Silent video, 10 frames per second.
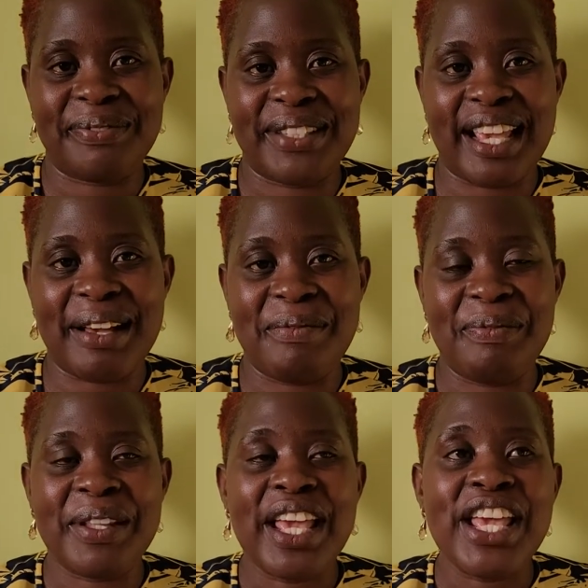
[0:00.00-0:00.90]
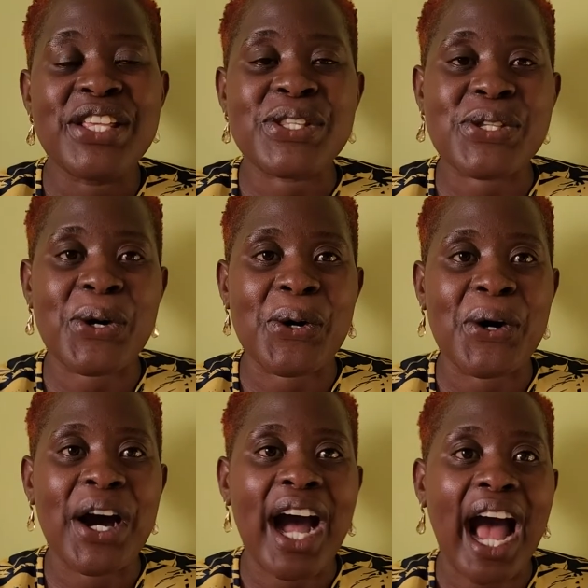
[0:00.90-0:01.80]
Yeah. So
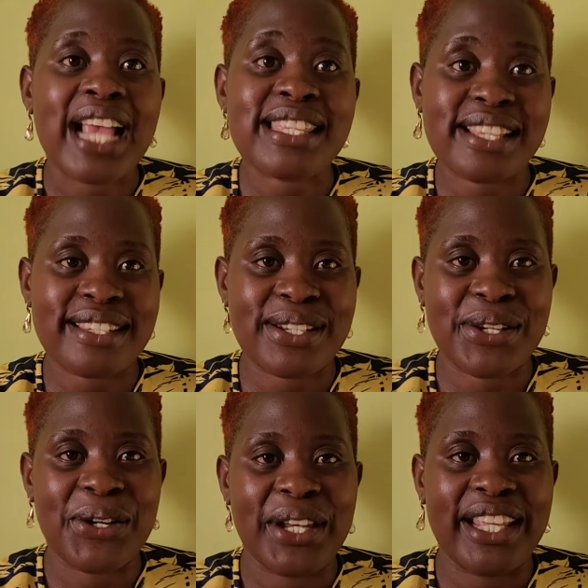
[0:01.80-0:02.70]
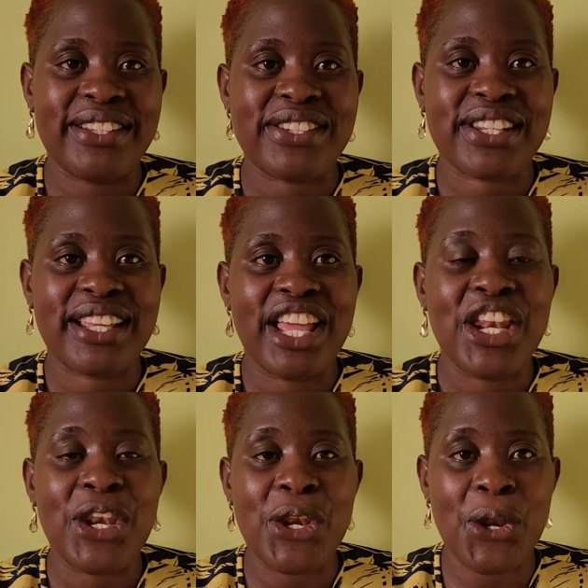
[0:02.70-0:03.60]
I started college
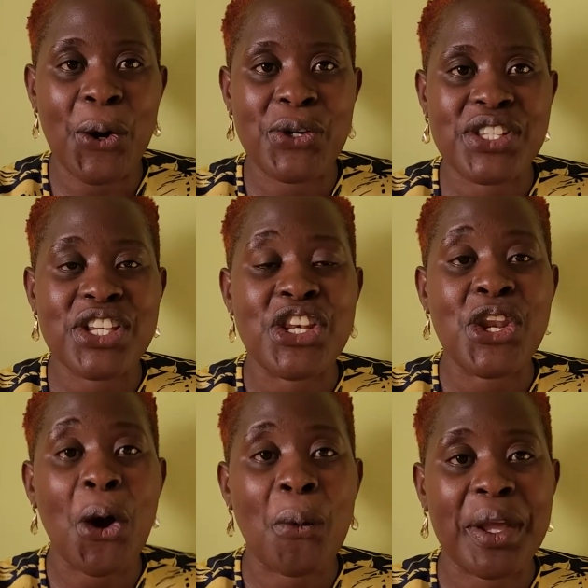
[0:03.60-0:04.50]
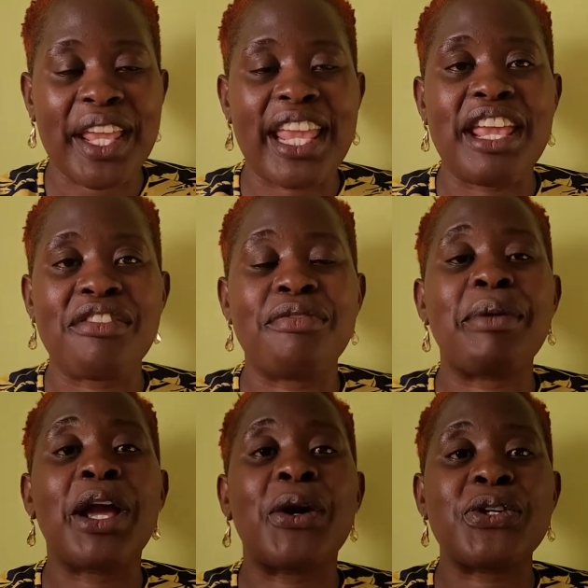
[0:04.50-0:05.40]
not knowing if
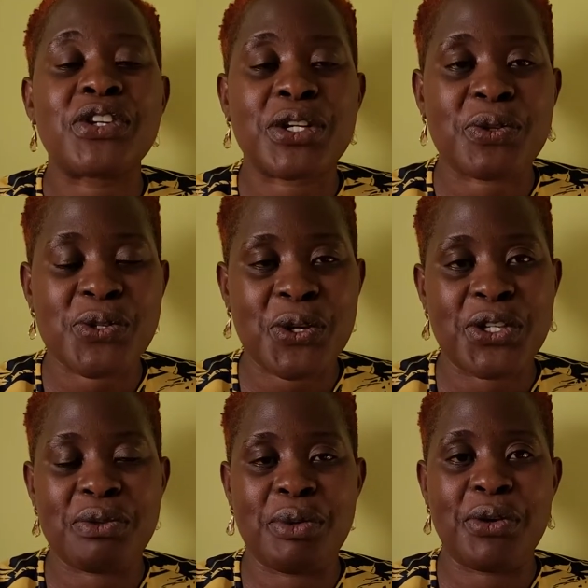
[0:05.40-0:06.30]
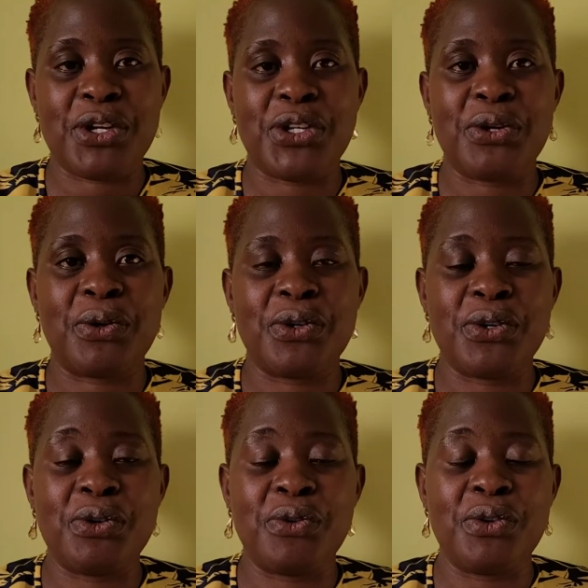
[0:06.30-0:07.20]
my contract was going to be renew,
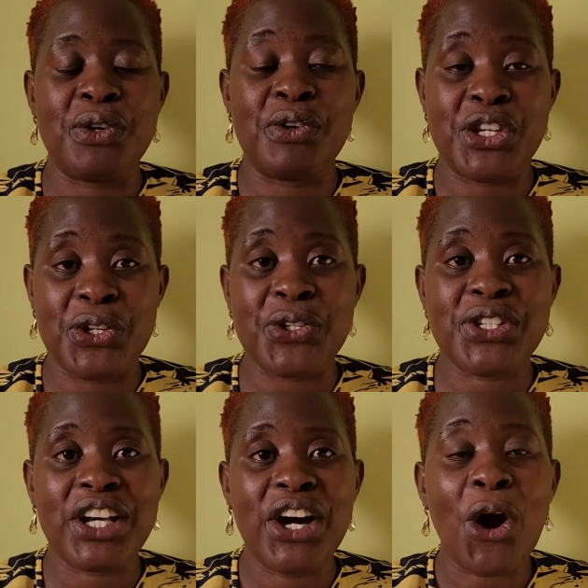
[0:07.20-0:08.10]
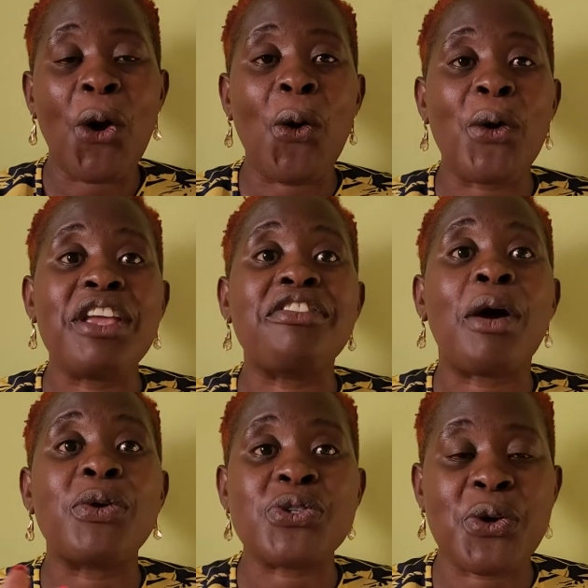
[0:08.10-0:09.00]
re, re, renewed or if I
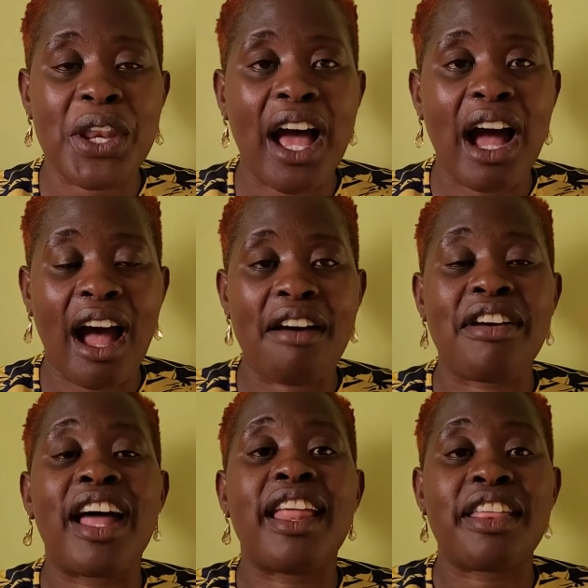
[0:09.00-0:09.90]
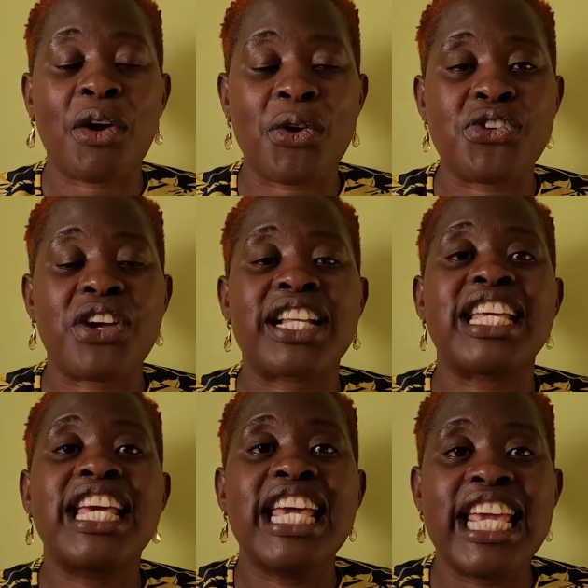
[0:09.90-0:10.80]
was going to have another contract
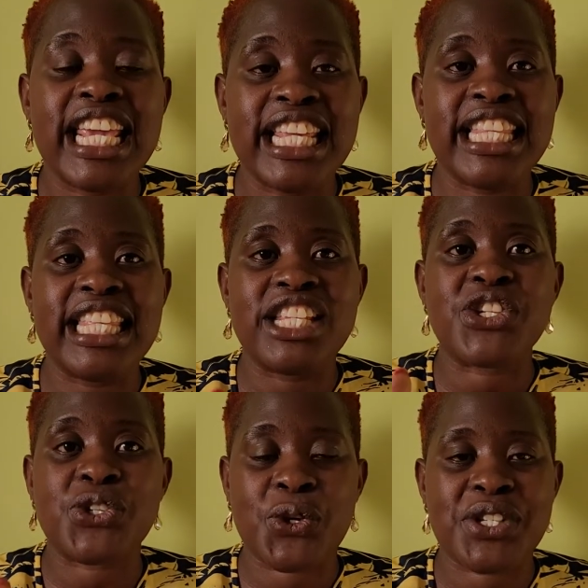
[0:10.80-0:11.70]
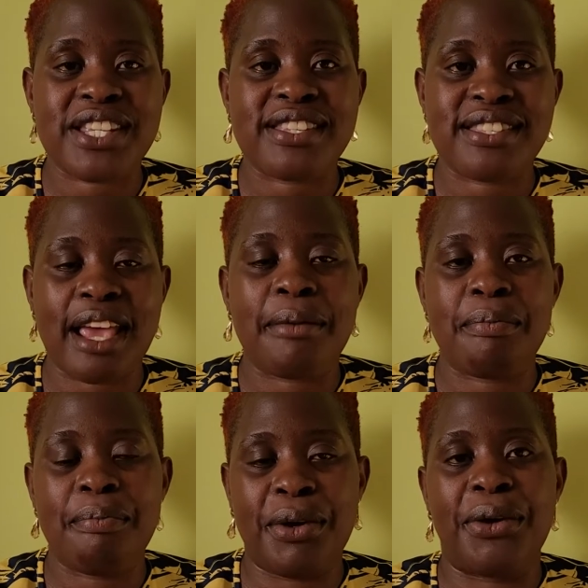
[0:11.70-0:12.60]
in the shortest time
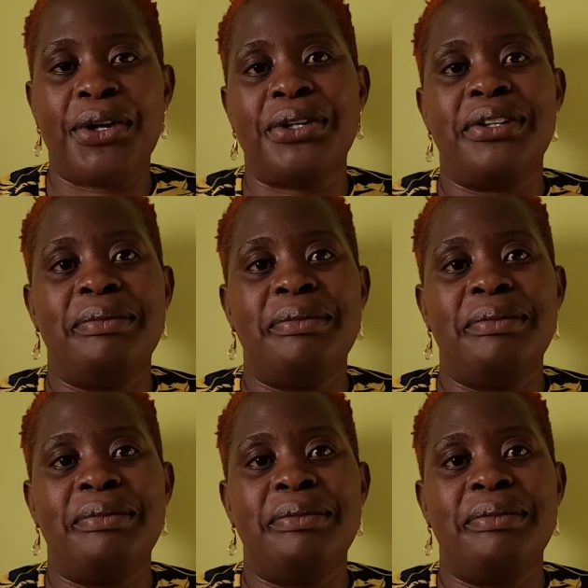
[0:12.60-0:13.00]
period.